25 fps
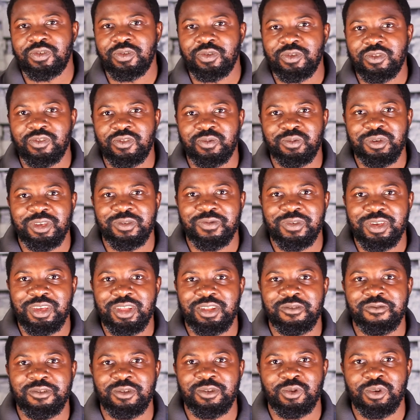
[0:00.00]
to specific
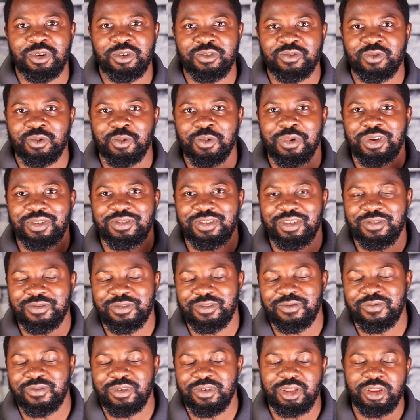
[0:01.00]
individuals requesting
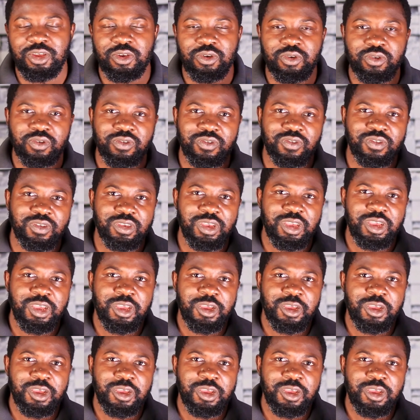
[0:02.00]
for videos